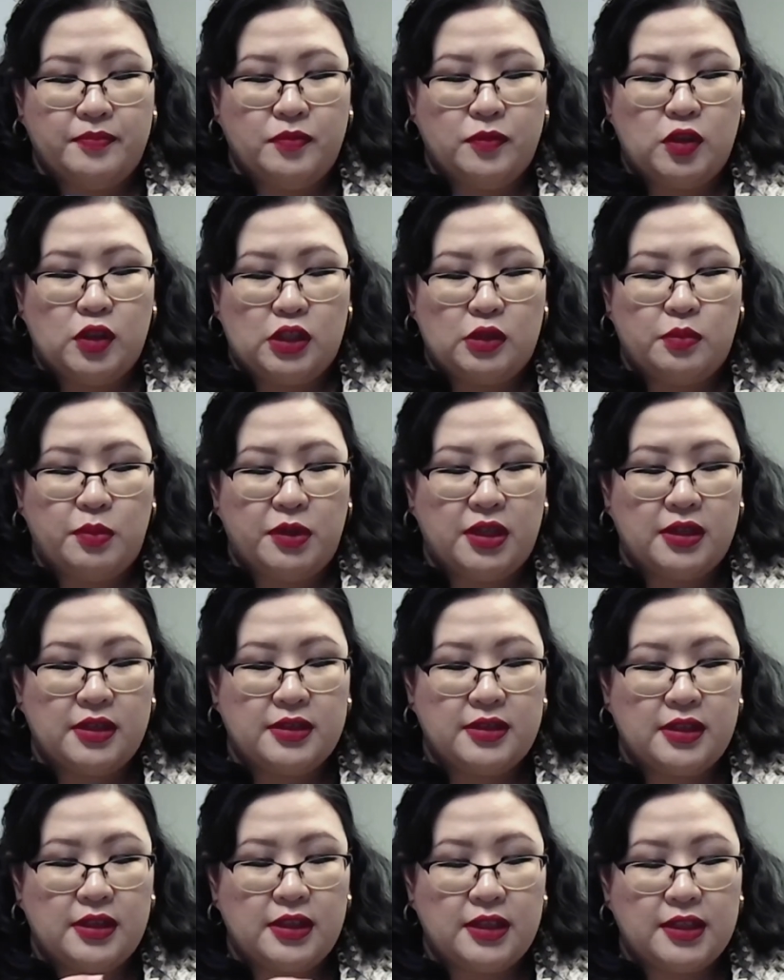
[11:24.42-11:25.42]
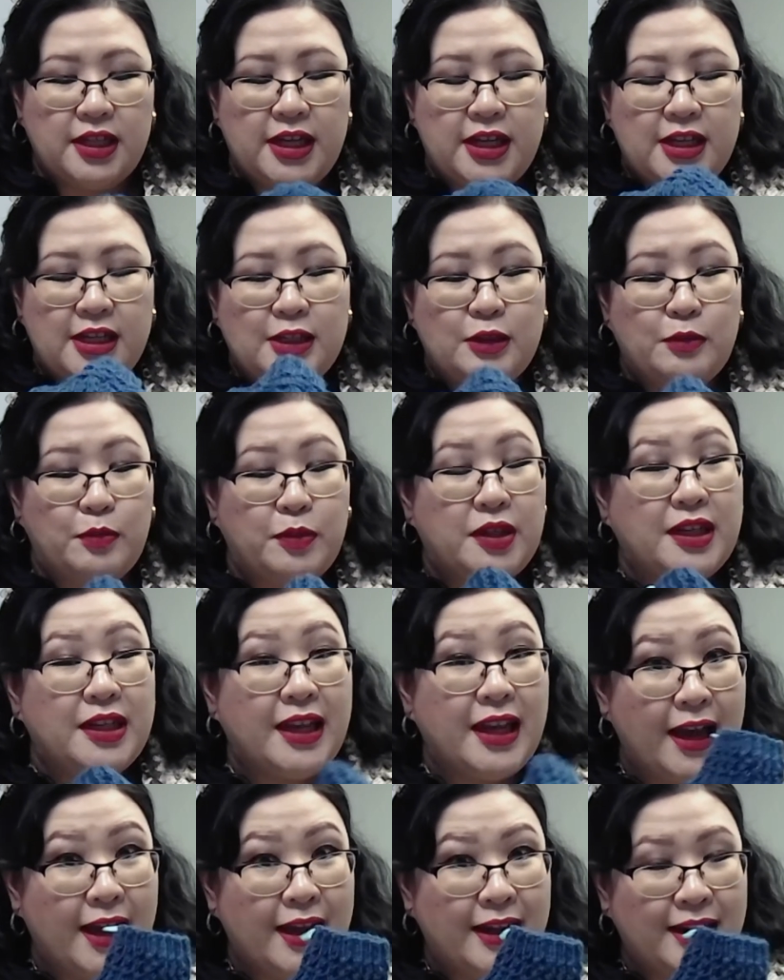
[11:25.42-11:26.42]
just because of the lace, but
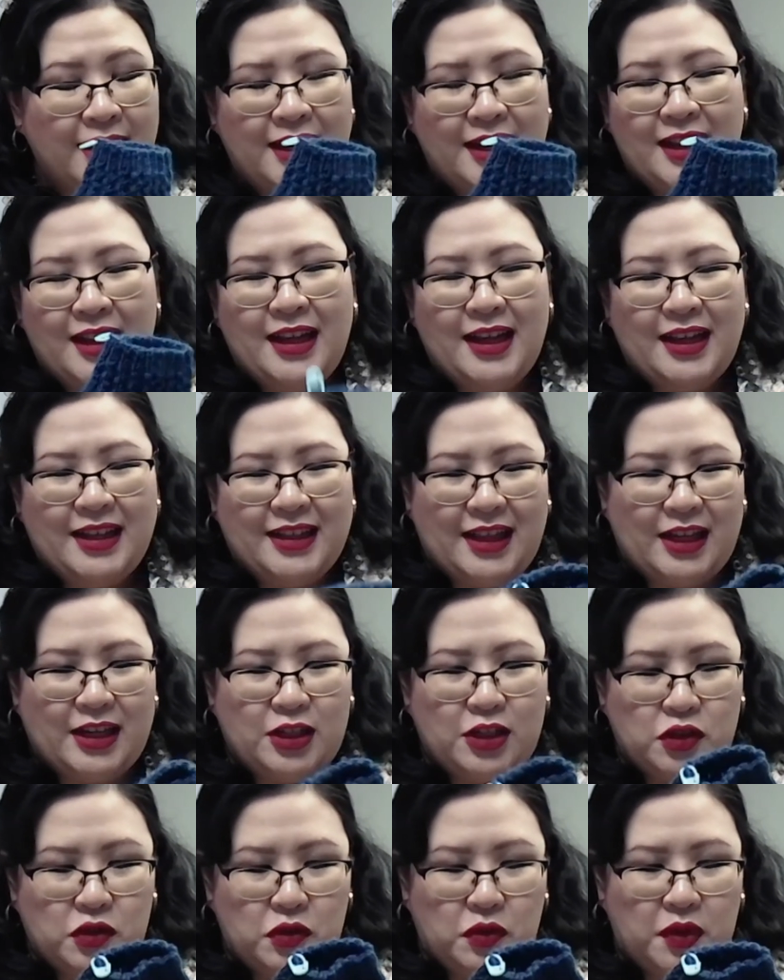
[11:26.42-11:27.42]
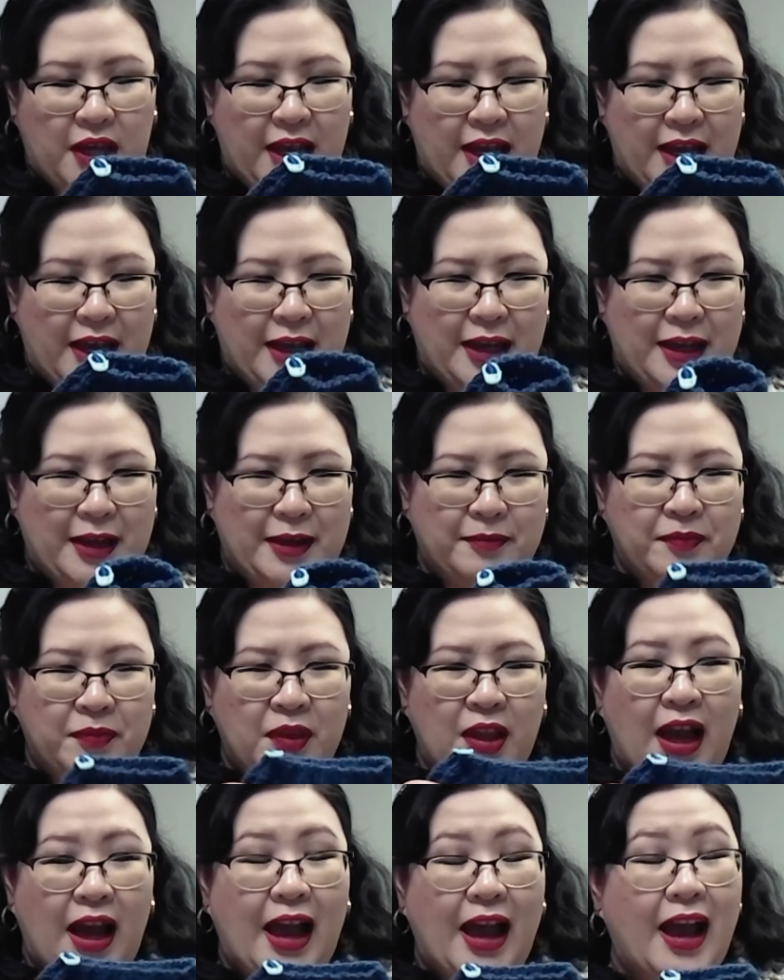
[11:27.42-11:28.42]
again, that is okay.
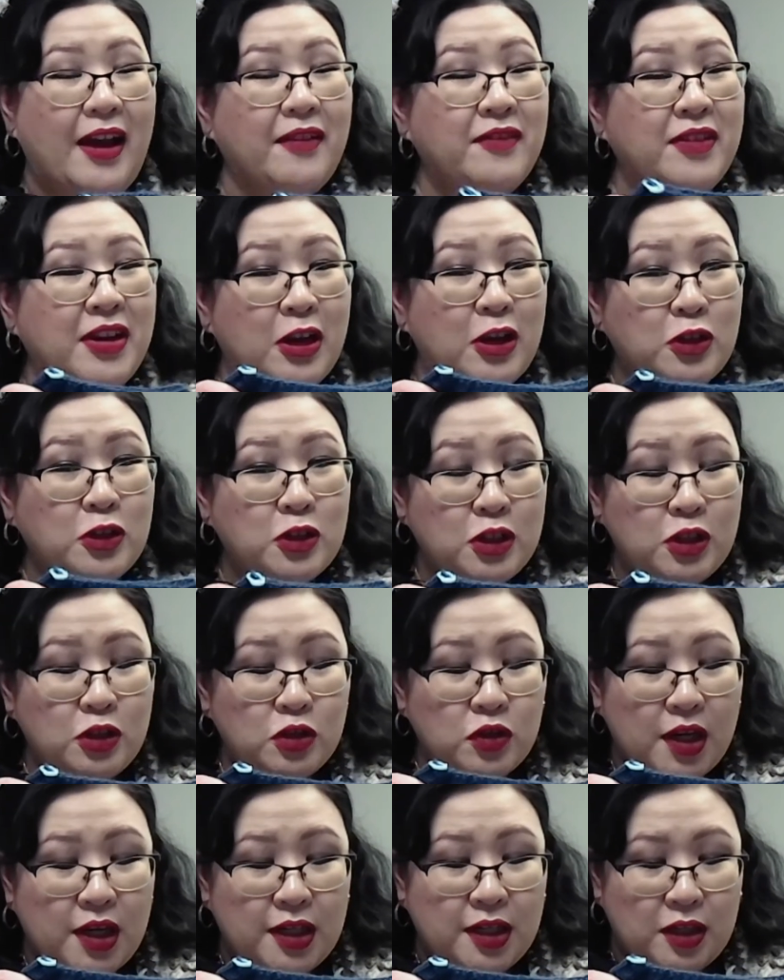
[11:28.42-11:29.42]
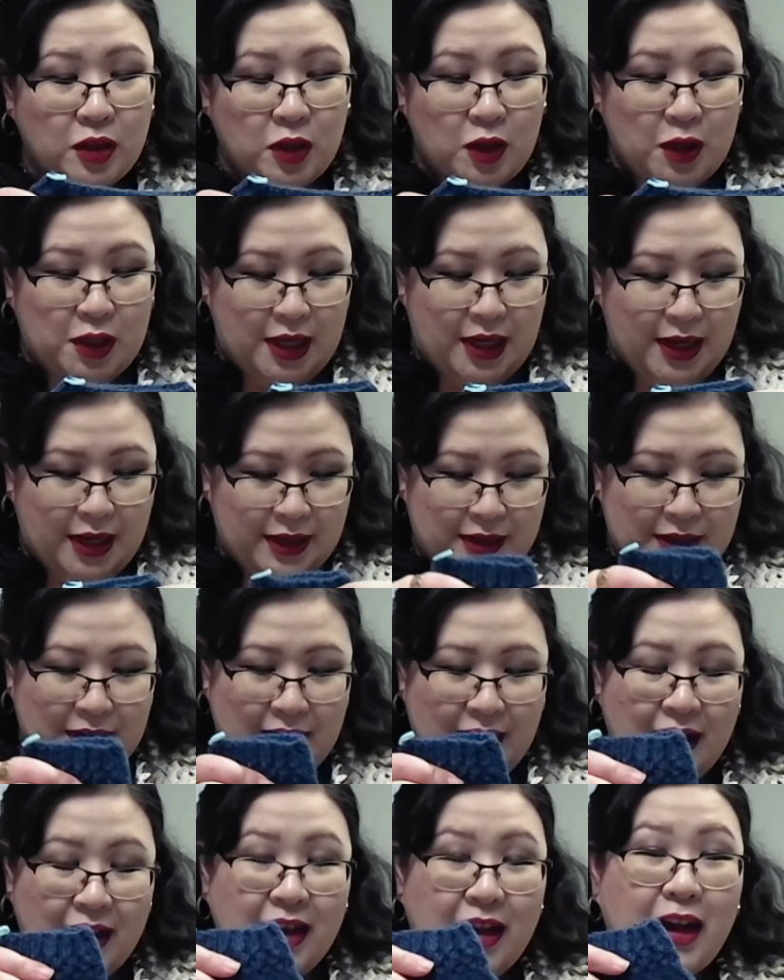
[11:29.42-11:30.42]
I haven't actually tried it on yet.
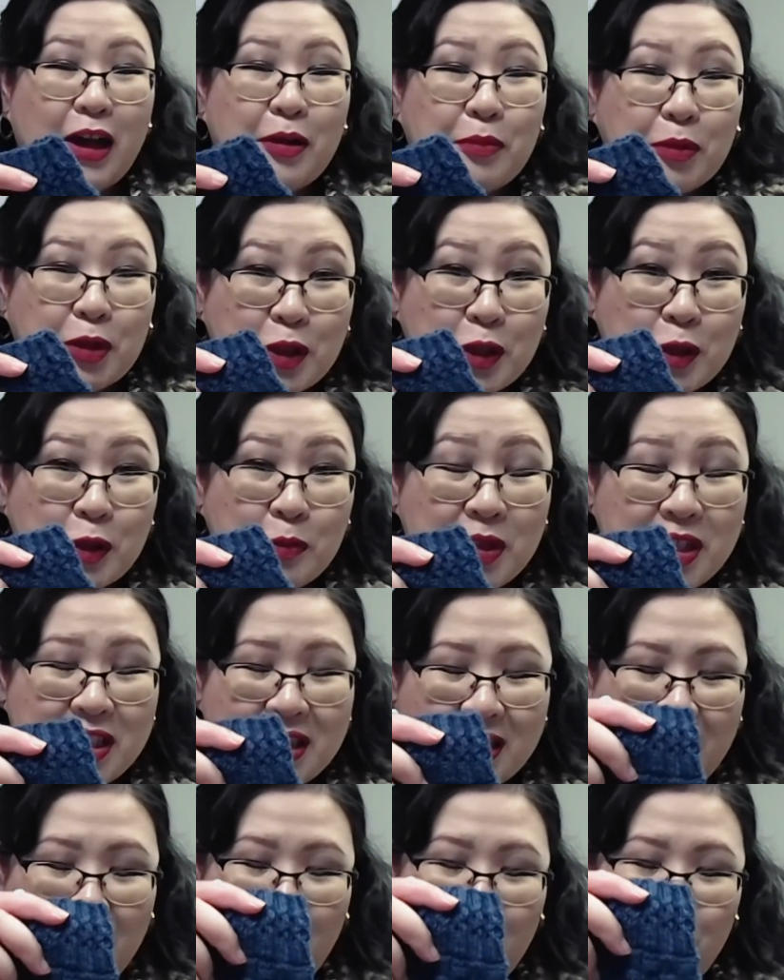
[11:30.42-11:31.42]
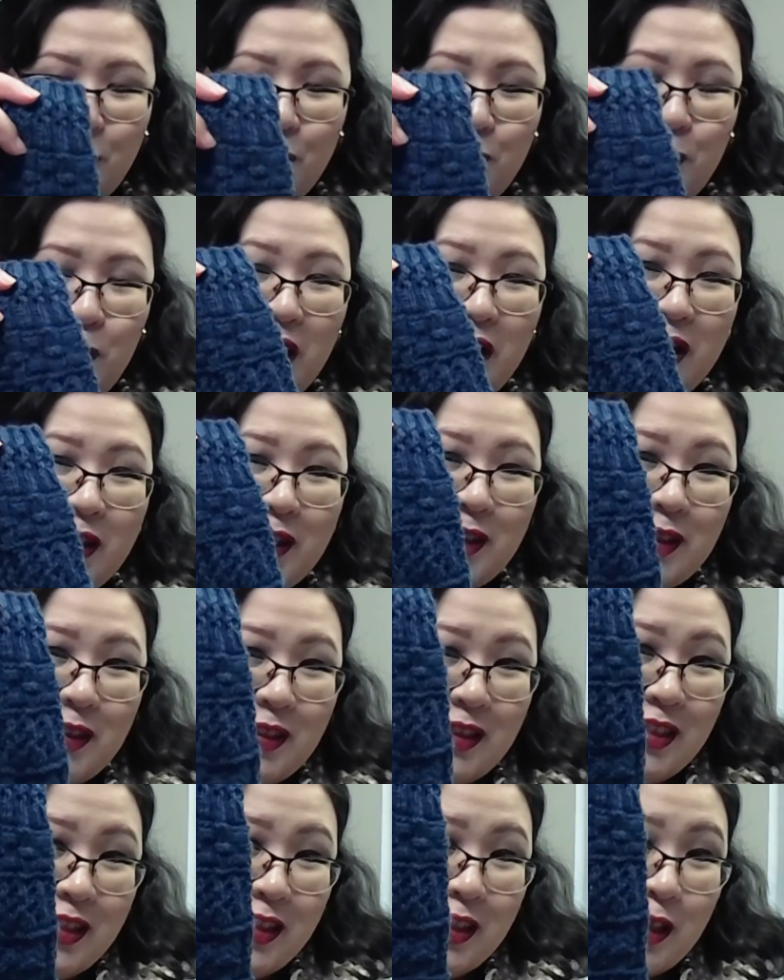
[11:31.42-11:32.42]
I'm a little bit scared
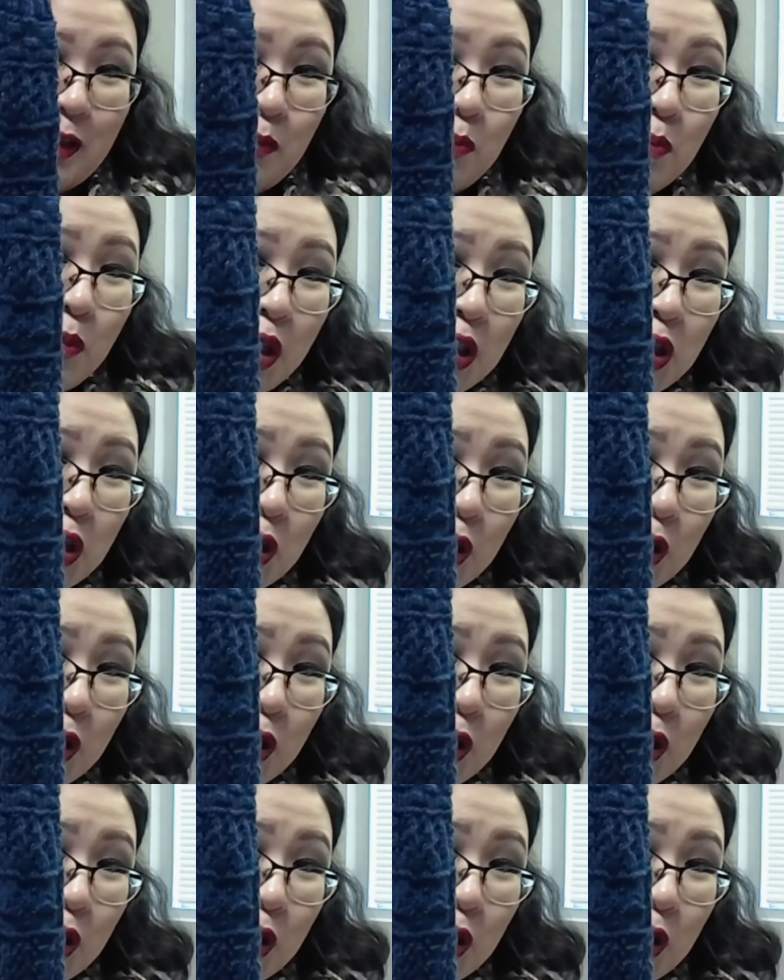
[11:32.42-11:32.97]
because this is much